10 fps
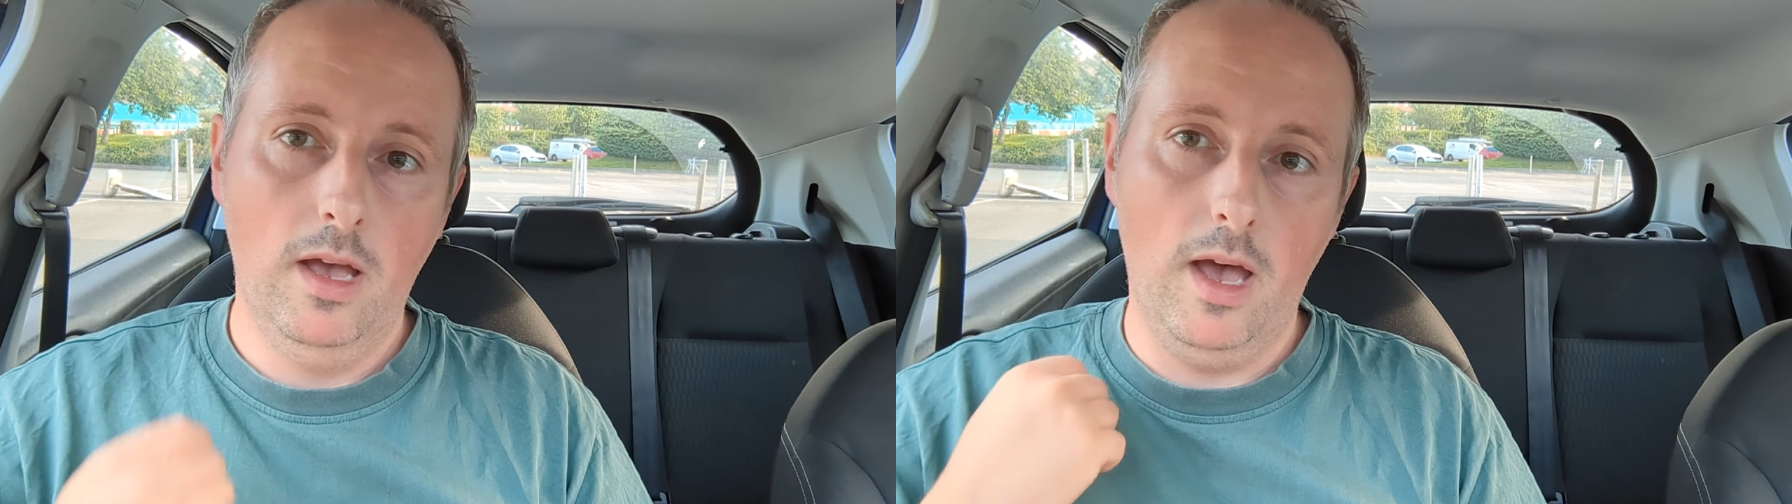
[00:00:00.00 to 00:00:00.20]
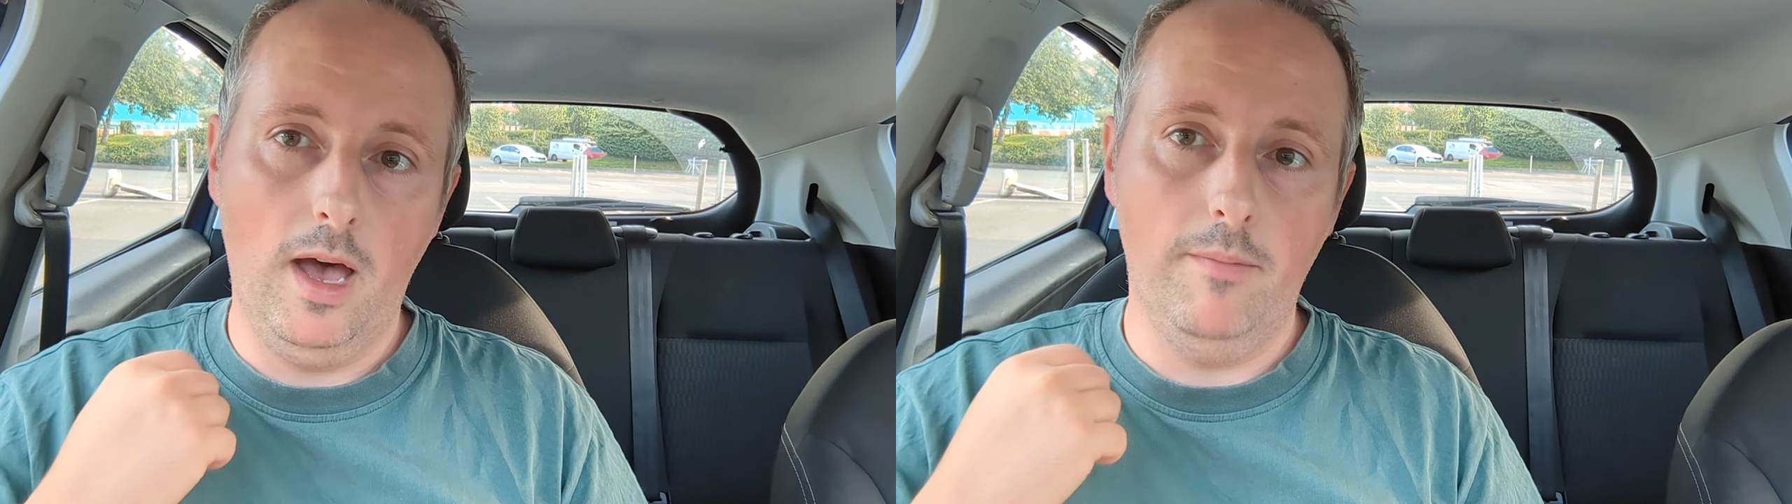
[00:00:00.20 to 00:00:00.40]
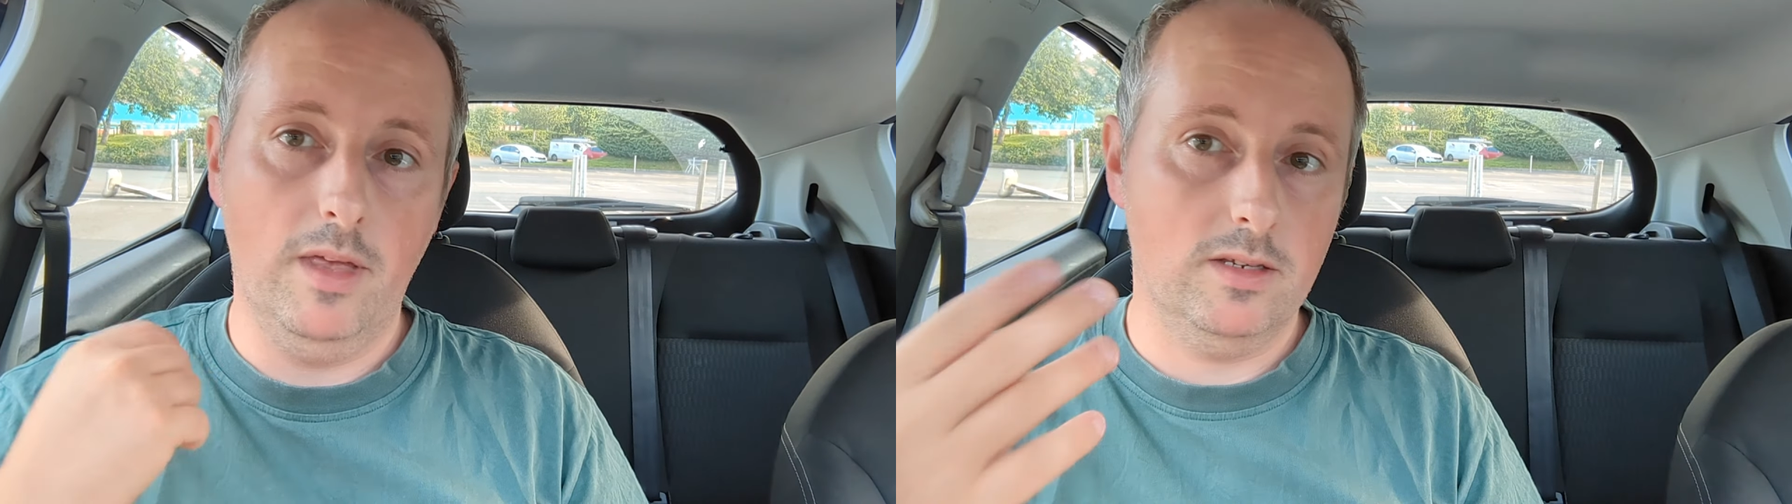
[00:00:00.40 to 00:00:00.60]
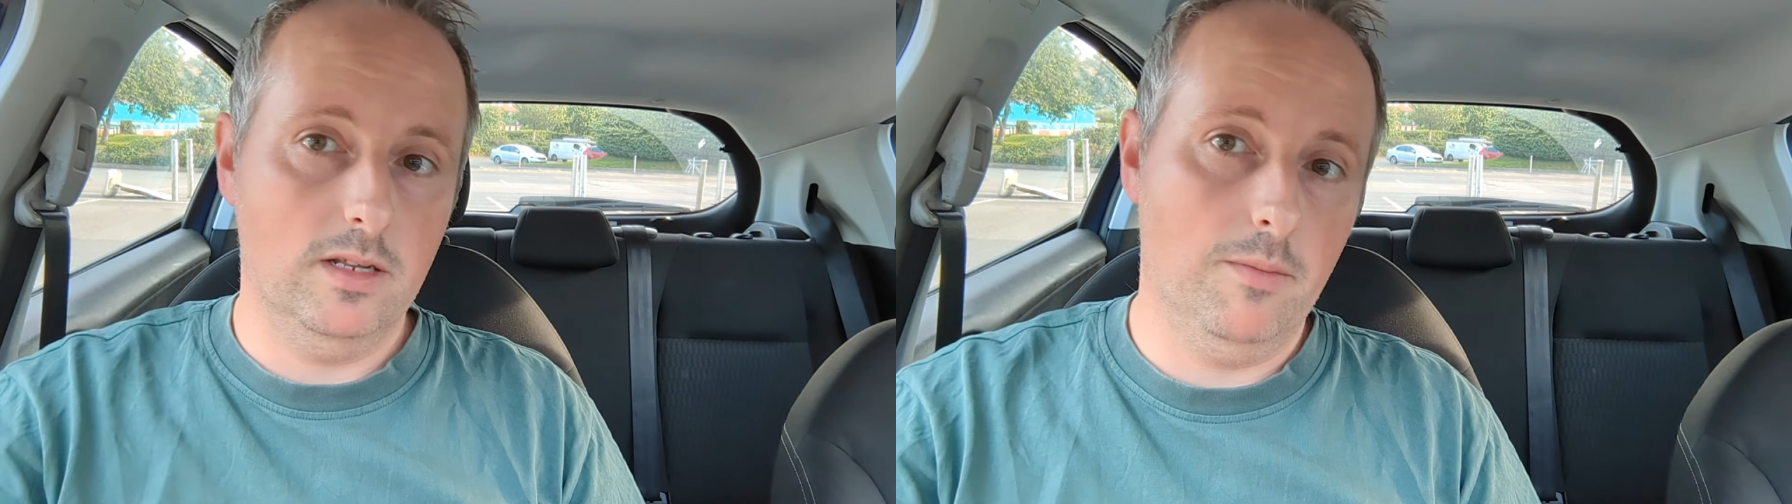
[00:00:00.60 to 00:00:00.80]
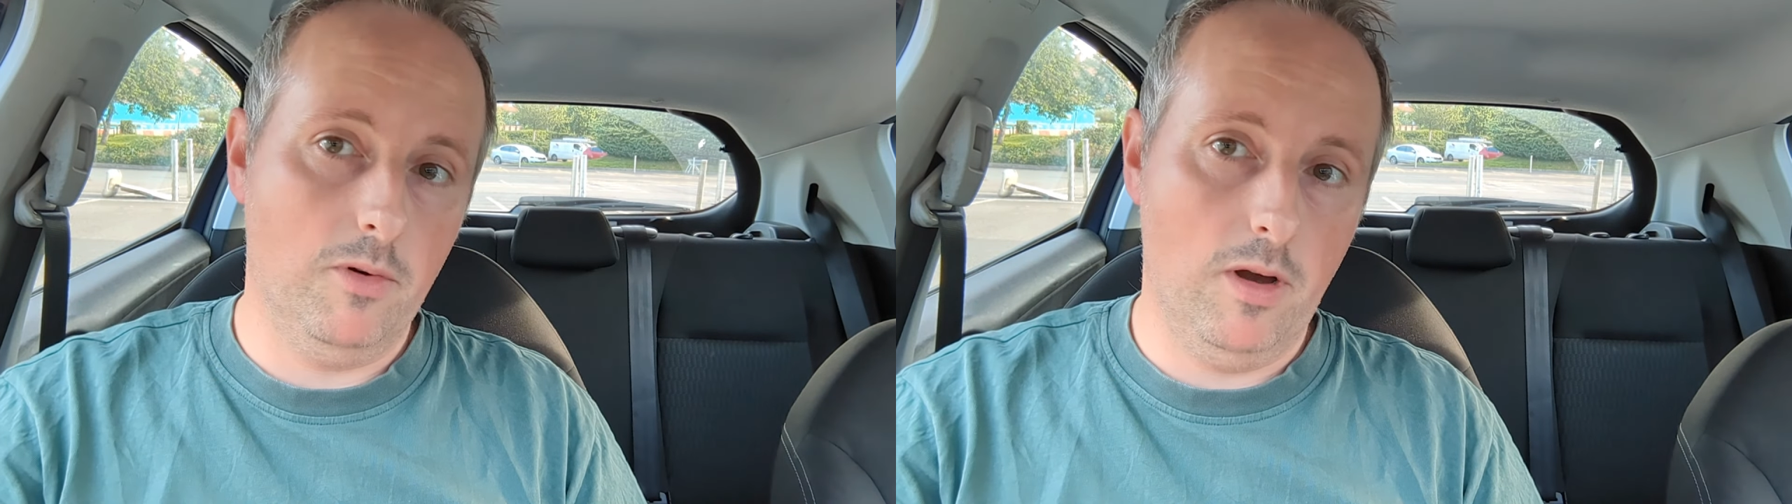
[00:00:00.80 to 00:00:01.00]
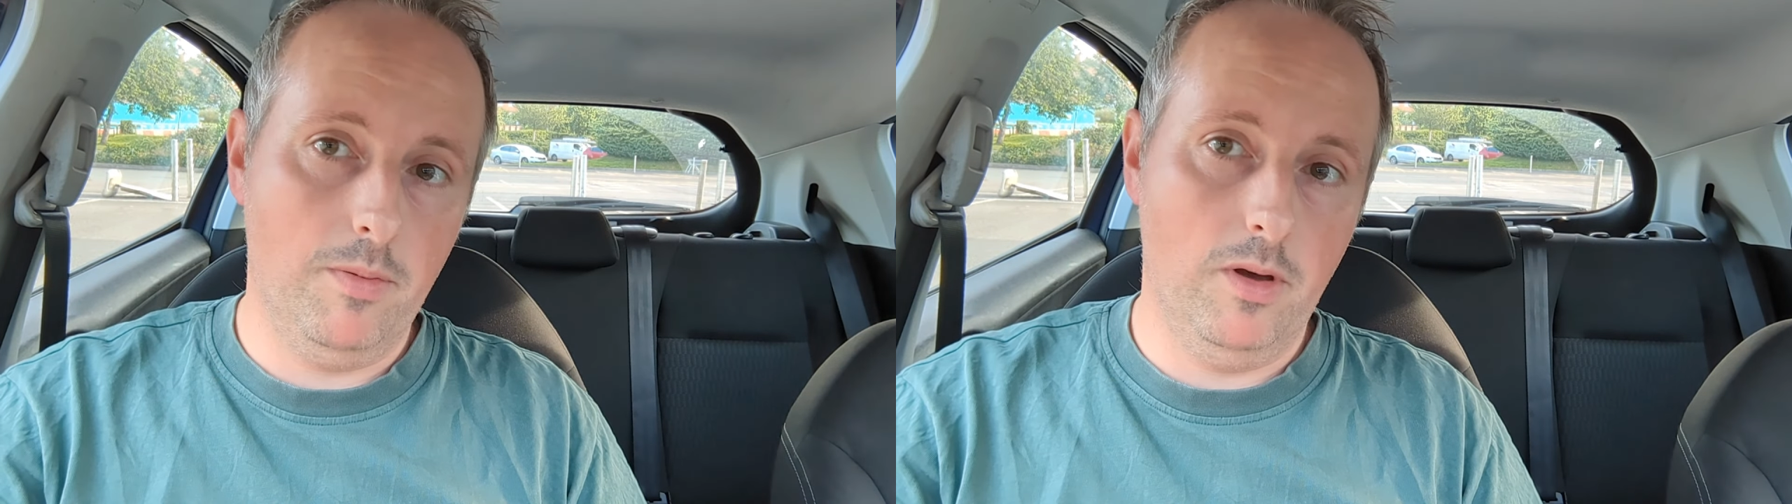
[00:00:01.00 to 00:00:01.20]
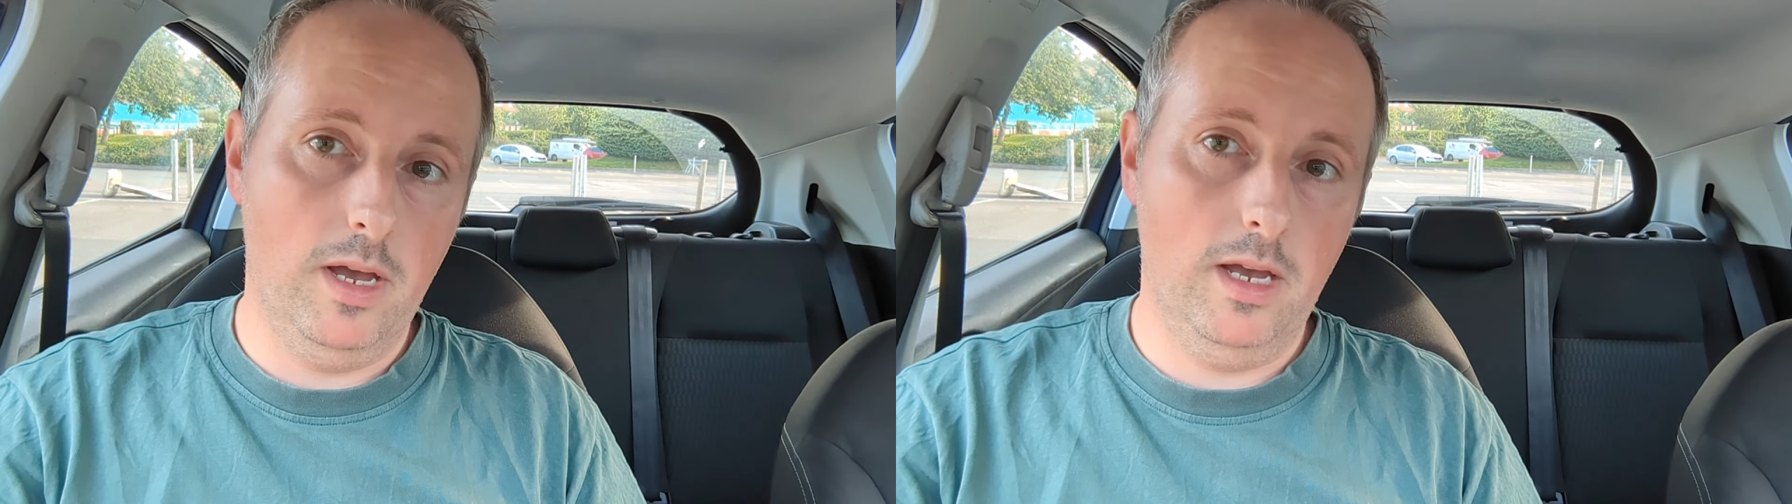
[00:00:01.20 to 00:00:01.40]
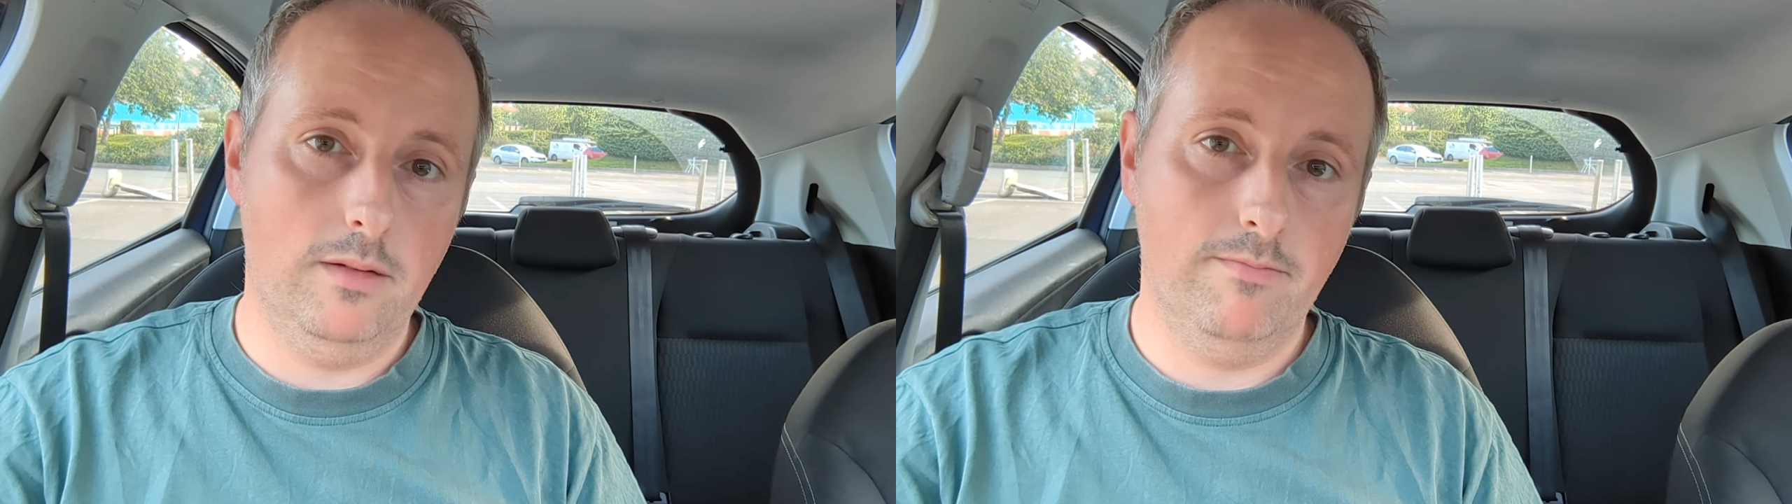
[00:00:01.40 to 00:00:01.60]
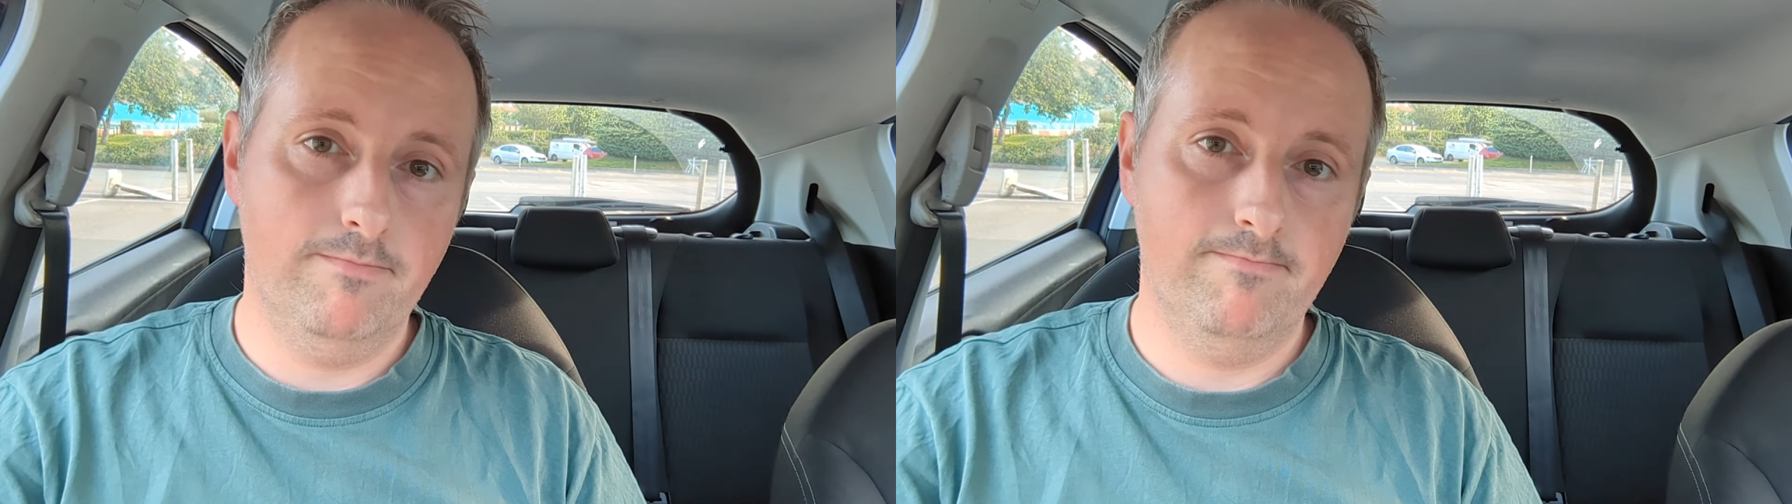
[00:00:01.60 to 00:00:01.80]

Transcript: That's the number I put in.